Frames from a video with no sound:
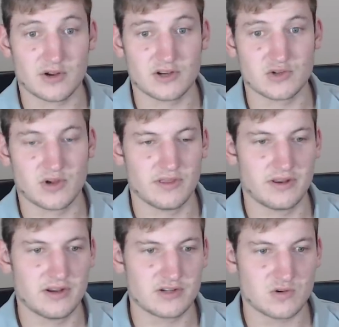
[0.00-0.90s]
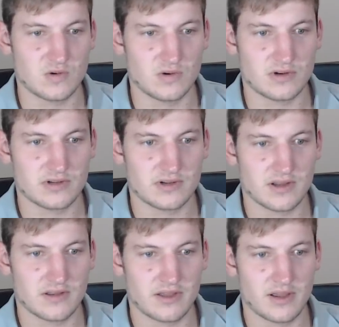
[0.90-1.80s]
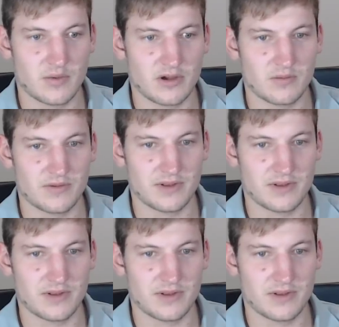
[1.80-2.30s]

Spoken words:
join the Discord there, but with